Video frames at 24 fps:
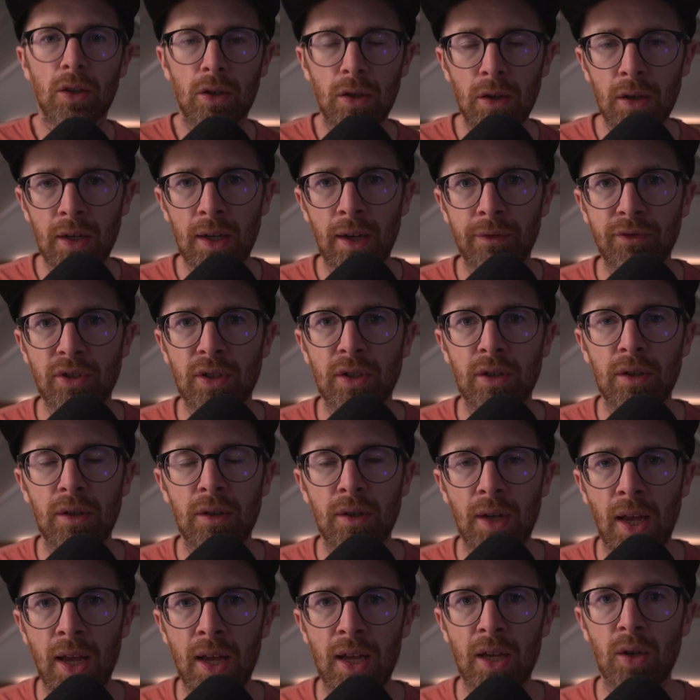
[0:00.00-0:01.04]
Good
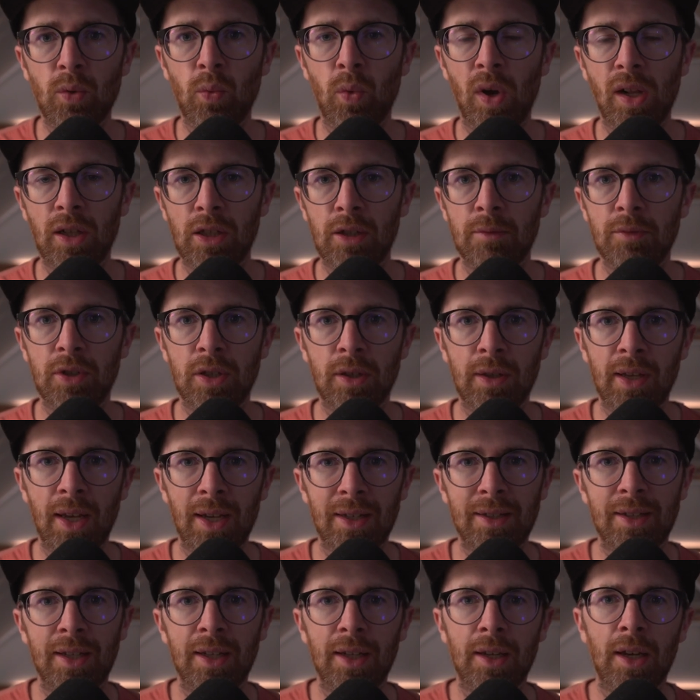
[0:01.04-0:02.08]
afternoon and welcome to The
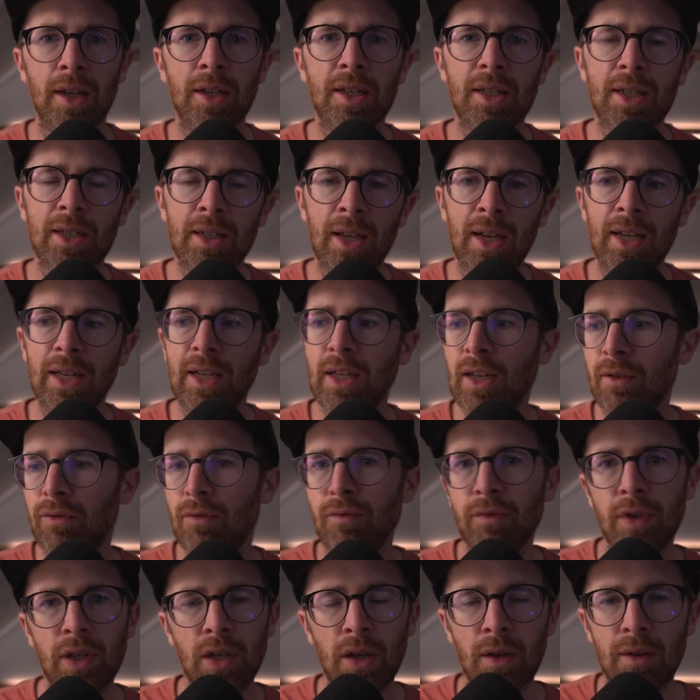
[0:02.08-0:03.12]
Attic. A slightly
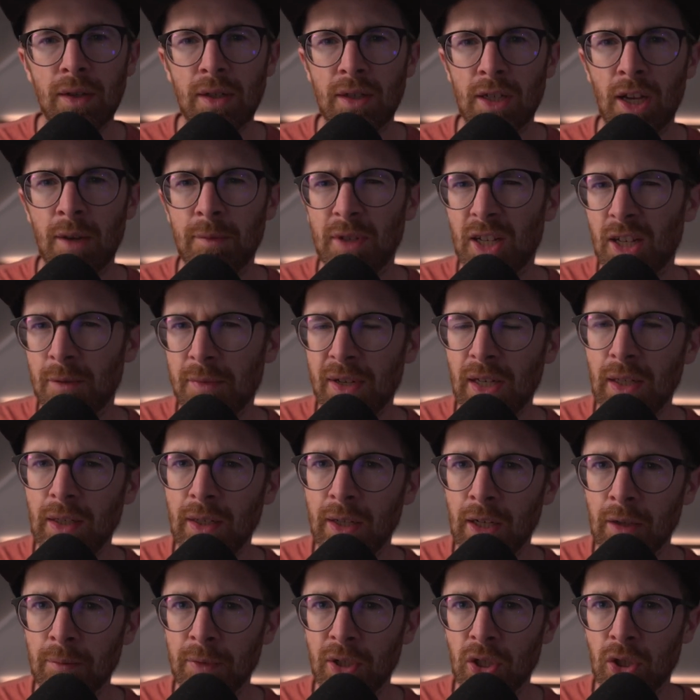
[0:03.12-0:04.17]
different video this time. It's going to be a
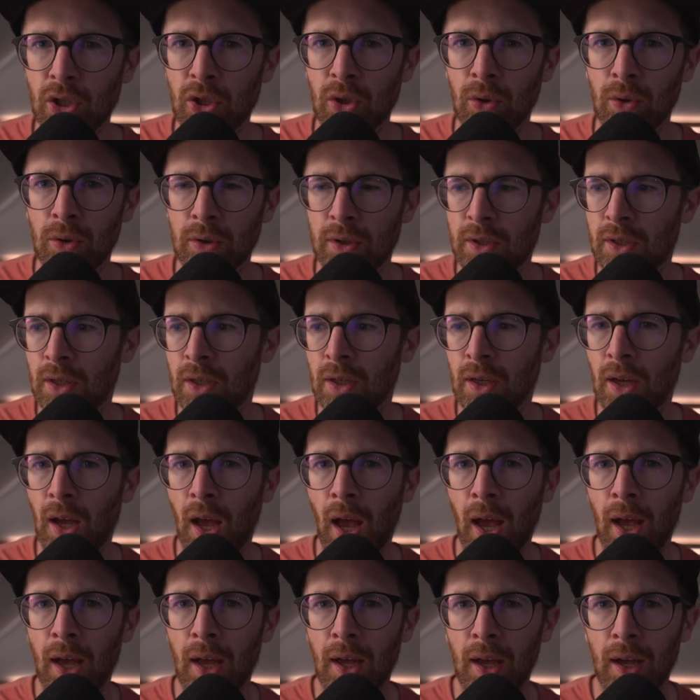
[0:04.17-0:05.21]
little bit shorter.
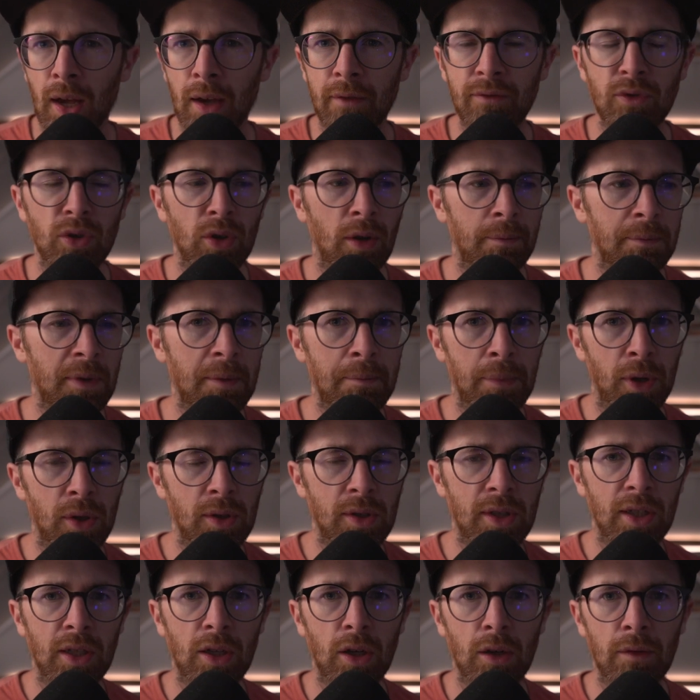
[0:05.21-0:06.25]
I've not been
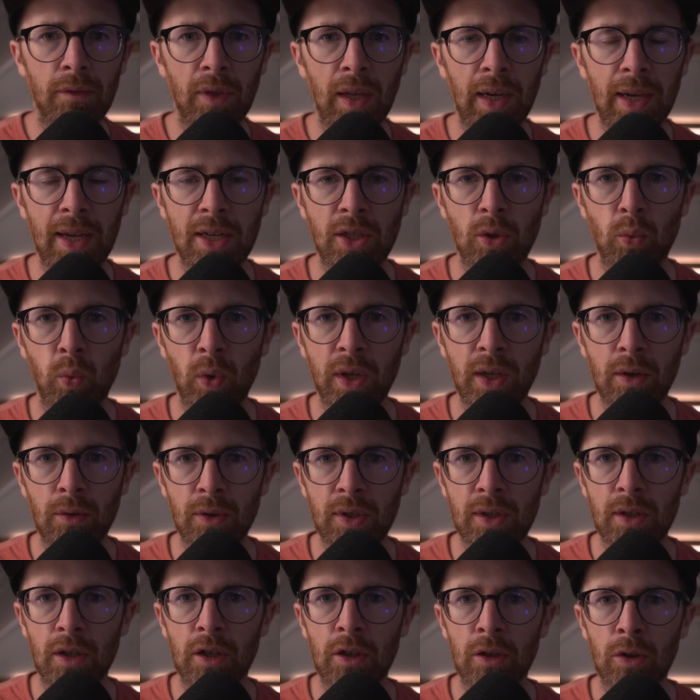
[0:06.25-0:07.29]
posting over the last week or
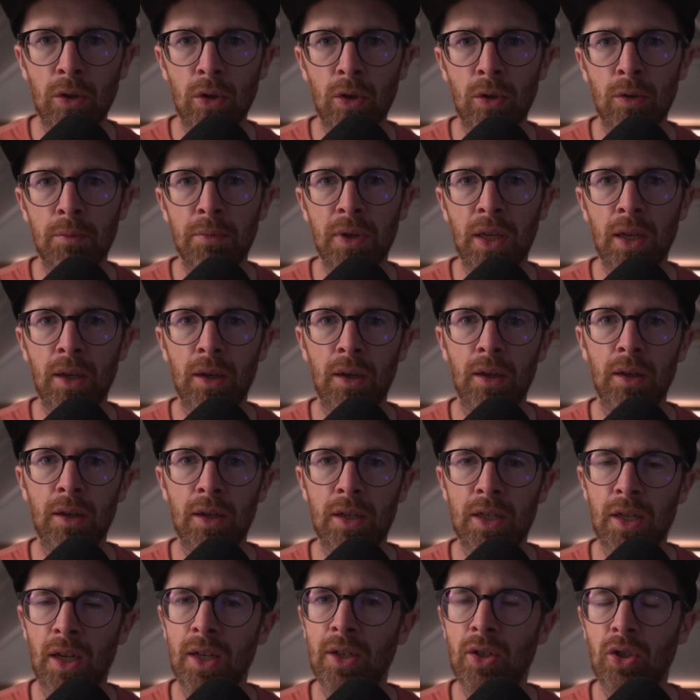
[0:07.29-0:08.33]
so
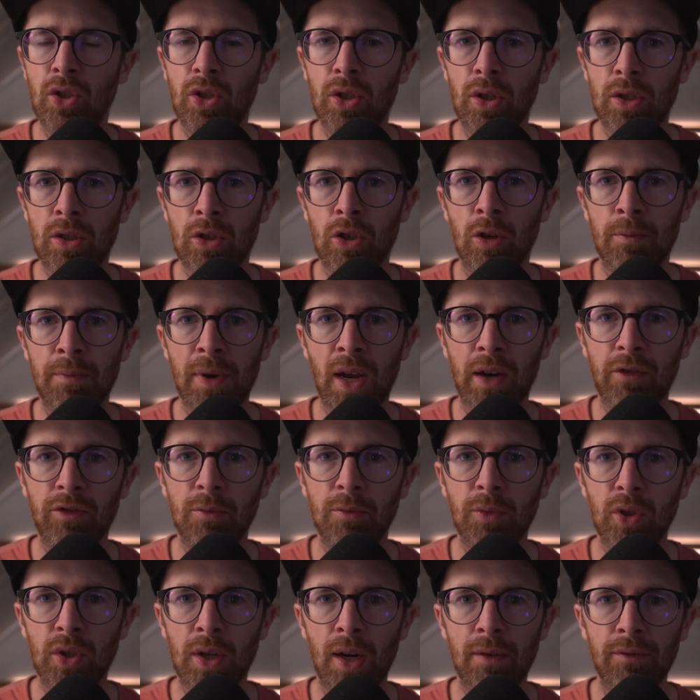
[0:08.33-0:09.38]
because I just got back from
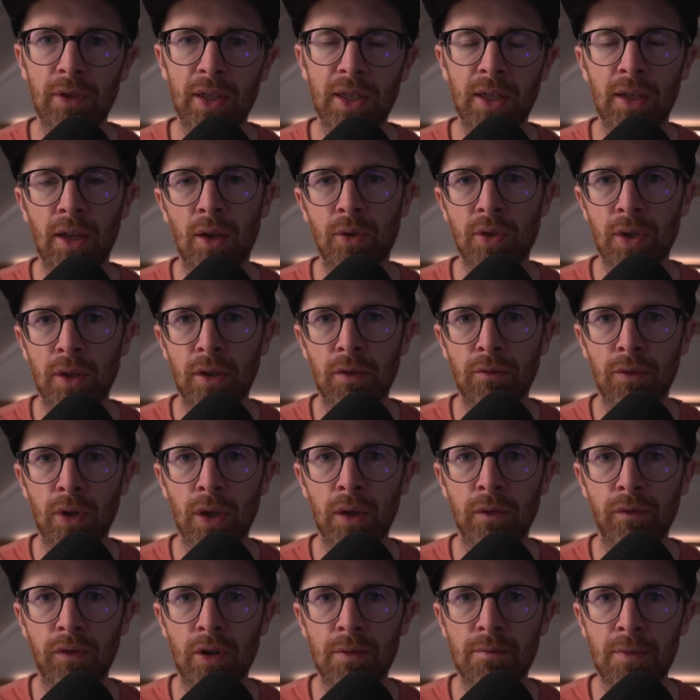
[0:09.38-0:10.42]
traveling. I was on the
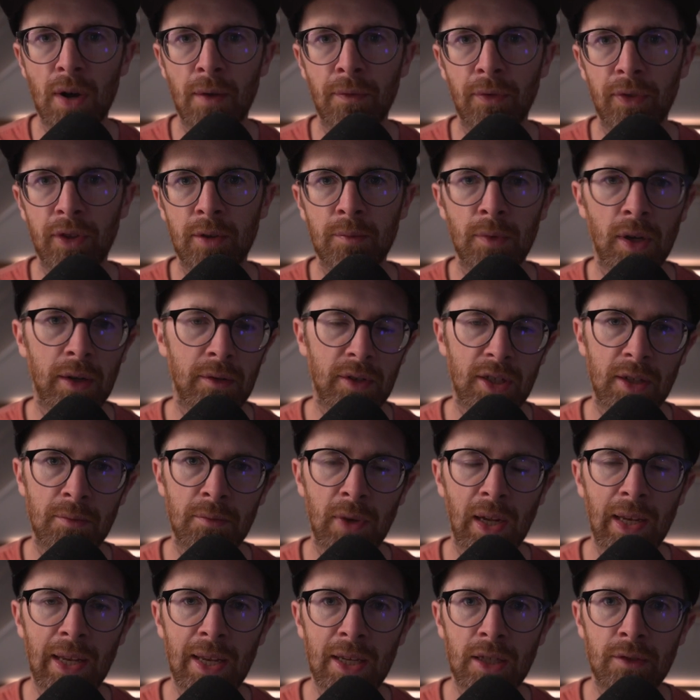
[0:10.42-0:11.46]
road for a month. You might have seen
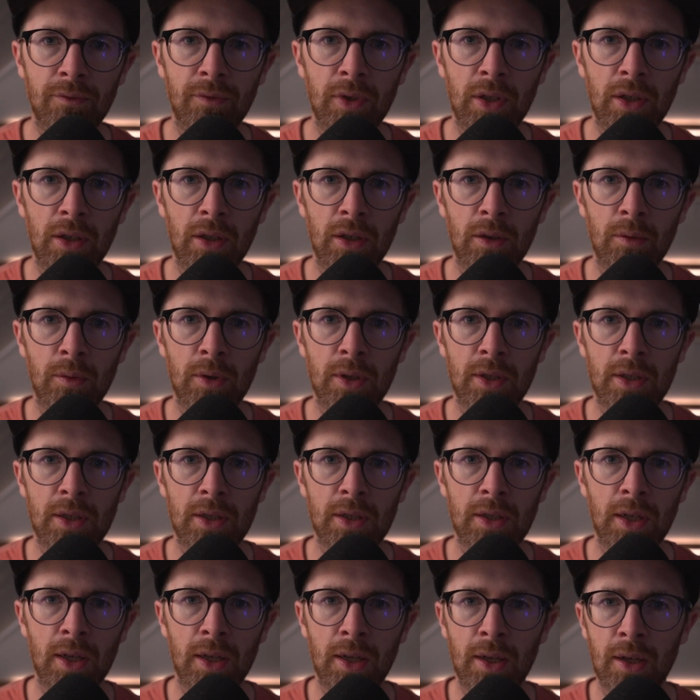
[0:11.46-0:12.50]
my last video
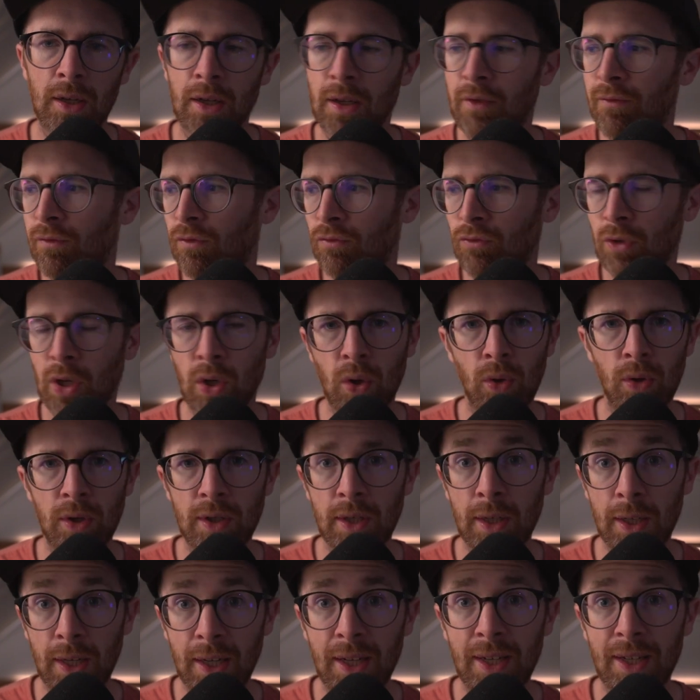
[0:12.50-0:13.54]
was
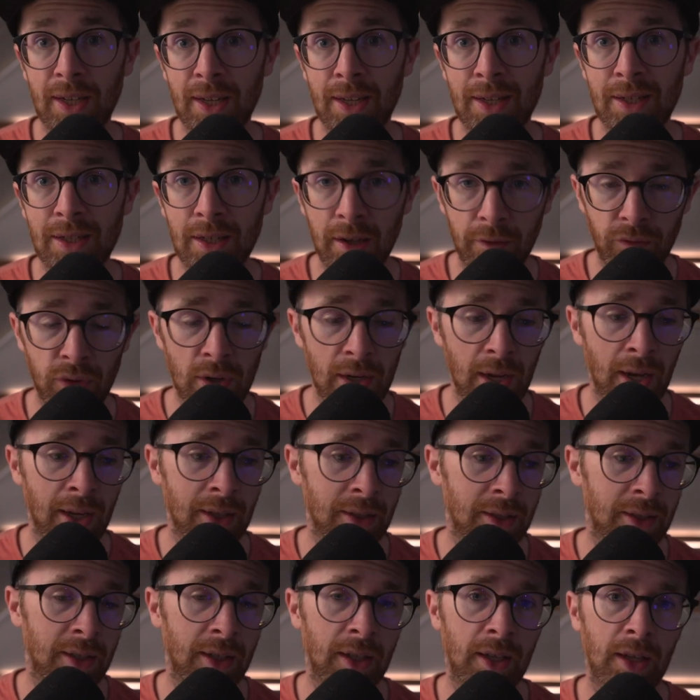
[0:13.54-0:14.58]
recorded in a different
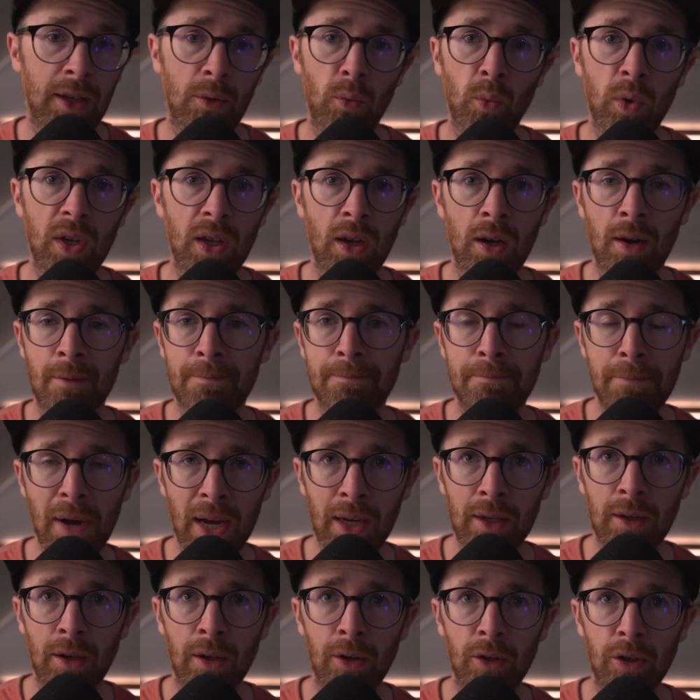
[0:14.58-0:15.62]
attic. We are
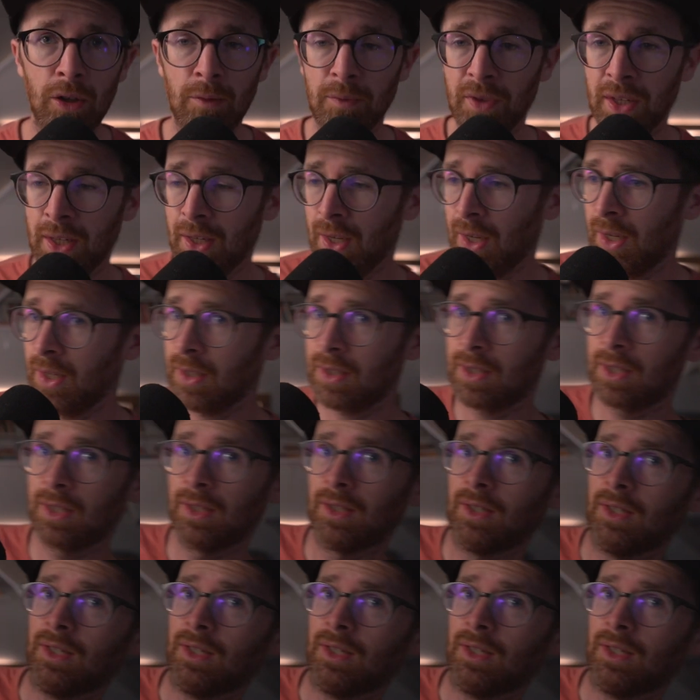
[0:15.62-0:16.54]
back home. The cat